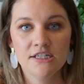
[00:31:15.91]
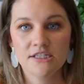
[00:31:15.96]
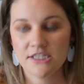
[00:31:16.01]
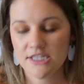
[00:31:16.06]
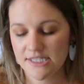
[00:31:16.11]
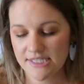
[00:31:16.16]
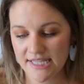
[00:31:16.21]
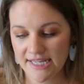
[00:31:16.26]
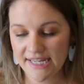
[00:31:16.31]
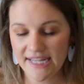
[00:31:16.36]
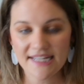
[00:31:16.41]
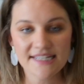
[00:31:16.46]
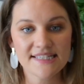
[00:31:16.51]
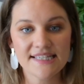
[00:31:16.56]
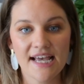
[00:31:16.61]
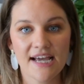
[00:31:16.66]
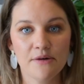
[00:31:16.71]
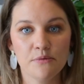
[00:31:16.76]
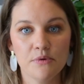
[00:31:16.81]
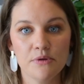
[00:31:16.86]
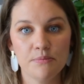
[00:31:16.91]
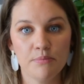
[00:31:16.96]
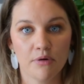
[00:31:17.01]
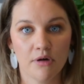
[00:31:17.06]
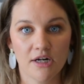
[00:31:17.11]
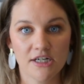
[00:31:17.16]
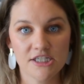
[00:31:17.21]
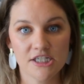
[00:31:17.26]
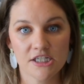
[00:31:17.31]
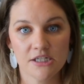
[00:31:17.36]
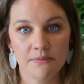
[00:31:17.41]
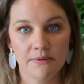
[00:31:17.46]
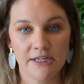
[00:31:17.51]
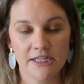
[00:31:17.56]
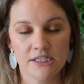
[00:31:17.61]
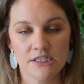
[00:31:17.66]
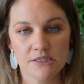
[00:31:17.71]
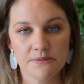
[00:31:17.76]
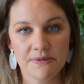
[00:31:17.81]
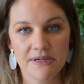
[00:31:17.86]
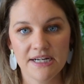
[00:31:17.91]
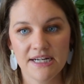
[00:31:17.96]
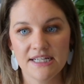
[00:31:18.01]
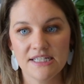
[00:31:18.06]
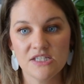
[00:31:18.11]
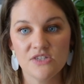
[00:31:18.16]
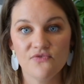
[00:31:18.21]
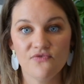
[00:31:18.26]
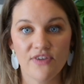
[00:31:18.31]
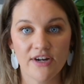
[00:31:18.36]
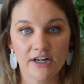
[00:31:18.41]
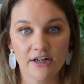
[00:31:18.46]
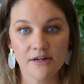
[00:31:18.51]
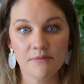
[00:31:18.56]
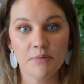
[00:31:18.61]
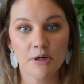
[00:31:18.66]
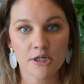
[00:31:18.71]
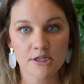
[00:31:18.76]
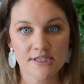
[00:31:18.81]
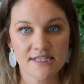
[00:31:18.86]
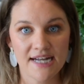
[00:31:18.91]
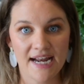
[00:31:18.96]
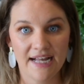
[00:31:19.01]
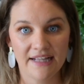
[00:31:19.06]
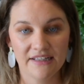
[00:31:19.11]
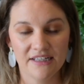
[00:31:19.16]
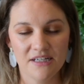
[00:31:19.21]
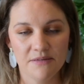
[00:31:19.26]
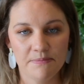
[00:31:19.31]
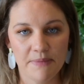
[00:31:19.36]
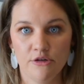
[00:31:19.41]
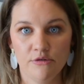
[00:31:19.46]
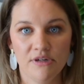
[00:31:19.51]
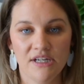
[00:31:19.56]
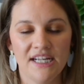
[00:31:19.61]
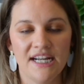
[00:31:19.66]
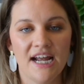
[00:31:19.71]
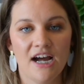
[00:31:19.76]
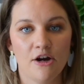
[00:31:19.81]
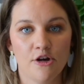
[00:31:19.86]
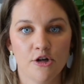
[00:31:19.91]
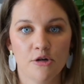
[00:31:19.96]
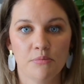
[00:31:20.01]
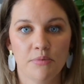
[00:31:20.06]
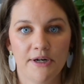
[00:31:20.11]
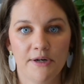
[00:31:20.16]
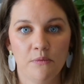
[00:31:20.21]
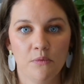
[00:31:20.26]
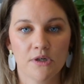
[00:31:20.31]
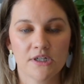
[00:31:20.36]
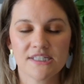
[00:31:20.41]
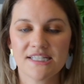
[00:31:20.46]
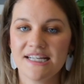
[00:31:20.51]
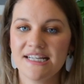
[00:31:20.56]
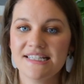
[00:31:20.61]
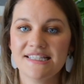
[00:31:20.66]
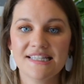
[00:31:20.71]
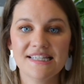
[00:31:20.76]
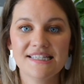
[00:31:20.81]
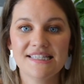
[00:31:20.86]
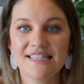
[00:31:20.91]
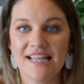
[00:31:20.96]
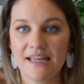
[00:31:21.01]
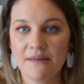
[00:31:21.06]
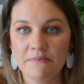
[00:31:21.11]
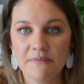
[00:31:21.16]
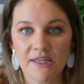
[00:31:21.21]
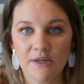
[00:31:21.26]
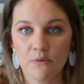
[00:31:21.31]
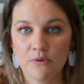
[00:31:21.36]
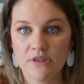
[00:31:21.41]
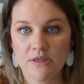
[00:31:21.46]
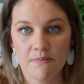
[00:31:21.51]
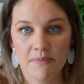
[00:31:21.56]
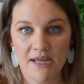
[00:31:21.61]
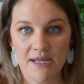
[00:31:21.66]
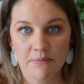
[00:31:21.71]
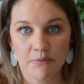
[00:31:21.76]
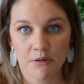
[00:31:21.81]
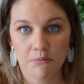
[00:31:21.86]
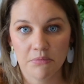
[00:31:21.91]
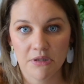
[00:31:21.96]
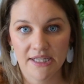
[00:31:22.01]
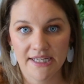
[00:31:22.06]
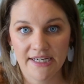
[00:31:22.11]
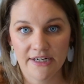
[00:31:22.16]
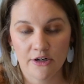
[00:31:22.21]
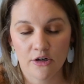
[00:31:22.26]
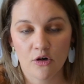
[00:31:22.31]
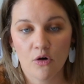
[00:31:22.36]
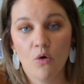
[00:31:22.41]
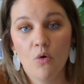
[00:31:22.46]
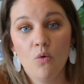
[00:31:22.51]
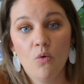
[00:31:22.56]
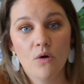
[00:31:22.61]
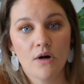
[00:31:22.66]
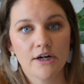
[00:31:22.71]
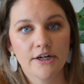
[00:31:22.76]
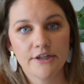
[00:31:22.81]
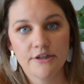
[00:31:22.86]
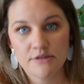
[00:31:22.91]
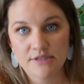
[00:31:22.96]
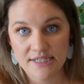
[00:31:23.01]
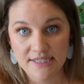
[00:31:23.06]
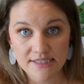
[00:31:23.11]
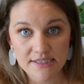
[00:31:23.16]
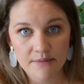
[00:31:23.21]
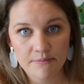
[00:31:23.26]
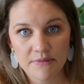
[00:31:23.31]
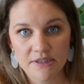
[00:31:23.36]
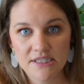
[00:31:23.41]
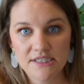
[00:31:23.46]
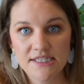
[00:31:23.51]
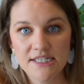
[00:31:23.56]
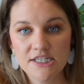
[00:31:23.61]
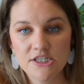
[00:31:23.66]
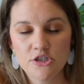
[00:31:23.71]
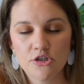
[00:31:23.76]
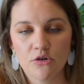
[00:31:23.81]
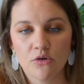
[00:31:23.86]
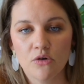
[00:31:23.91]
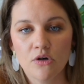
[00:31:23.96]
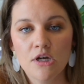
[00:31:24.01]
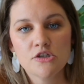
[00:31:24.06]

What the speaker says: Just like I said with project management, it's very personality. You need how your brain works. It's the same thing with a paper planner or using something digital.